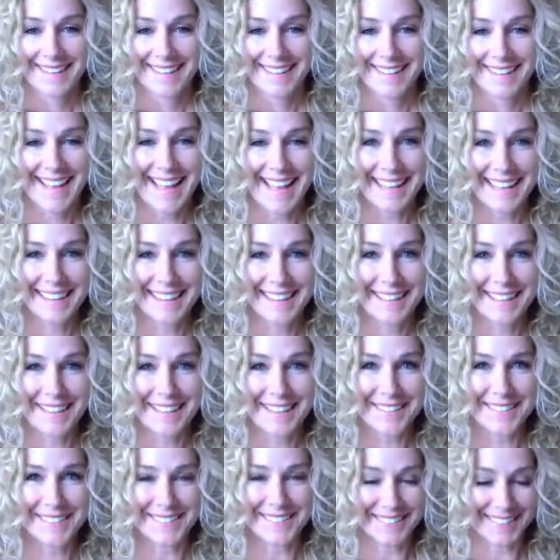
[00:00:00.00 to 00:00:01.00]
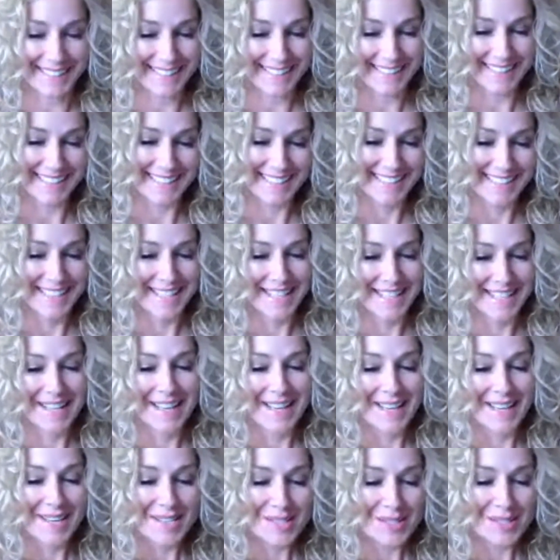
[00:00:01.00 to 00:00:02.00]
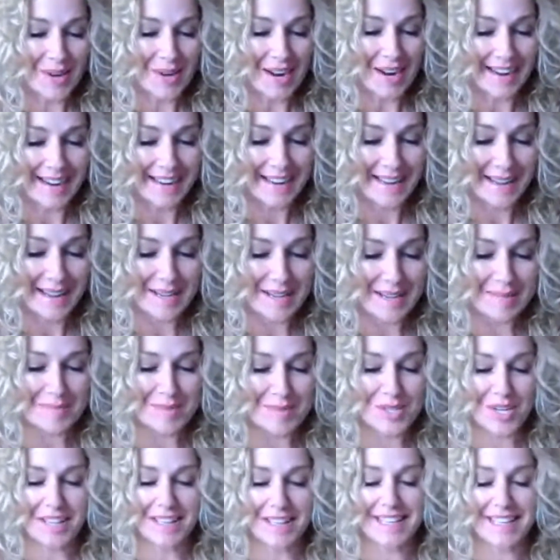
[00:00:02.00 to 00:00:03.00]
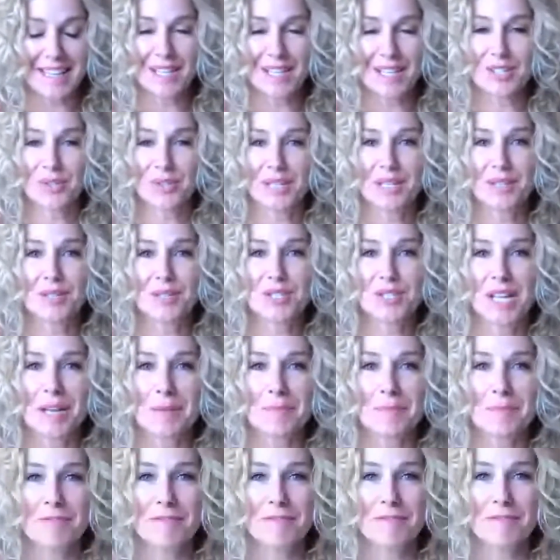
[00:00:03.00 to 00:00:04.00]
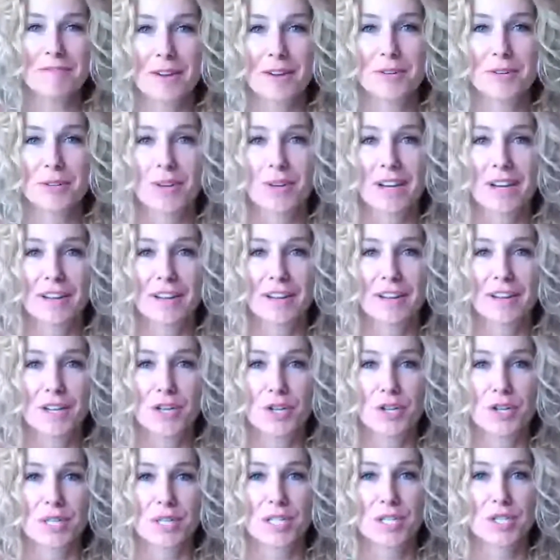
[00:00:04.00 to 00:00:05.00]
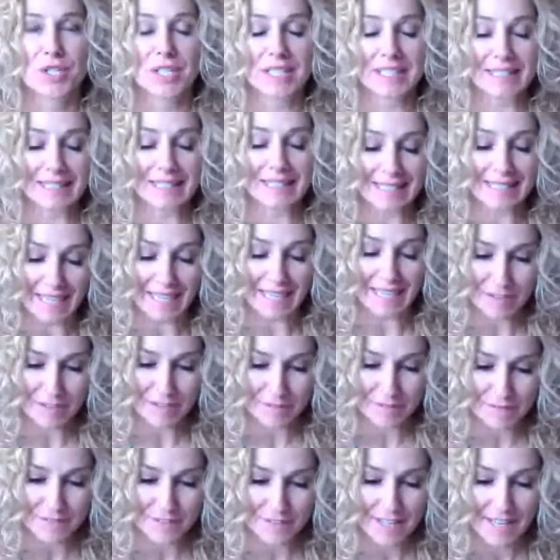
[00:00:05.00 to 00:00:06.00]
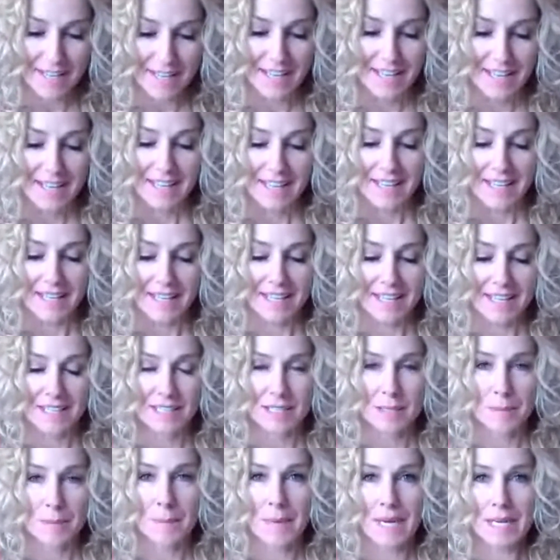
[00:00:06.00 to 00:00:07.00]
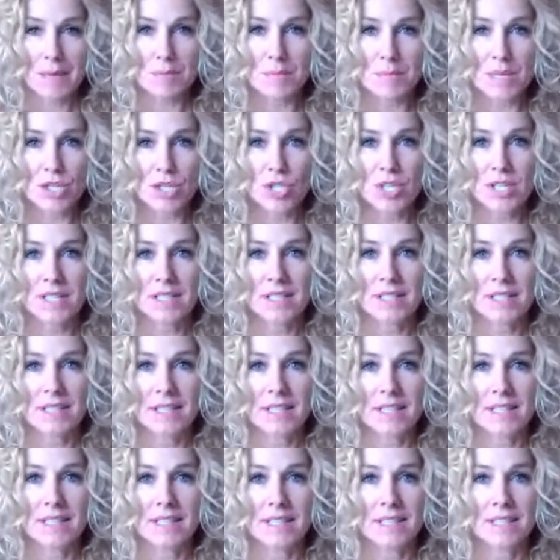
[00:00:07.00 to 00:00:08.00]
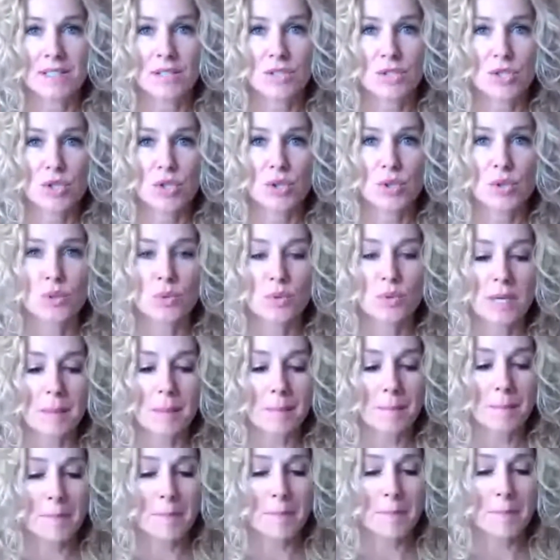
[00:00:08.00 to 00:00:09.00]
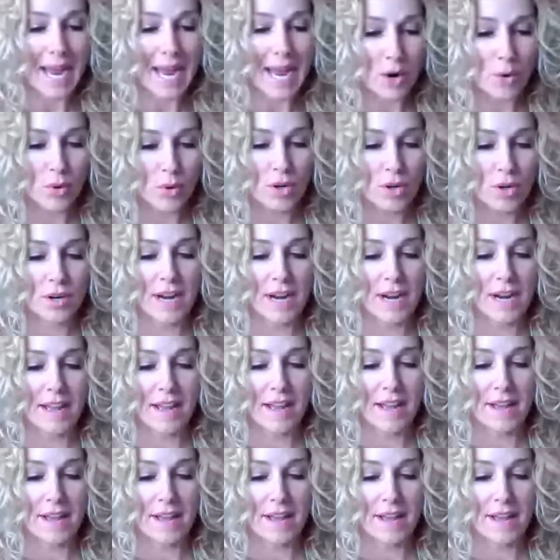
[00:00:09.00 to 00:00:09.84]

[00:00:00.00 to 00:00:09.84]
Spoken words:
Hello. So I am Shelley Hillesheim, founder of A Nourished Life, and my mission is to empower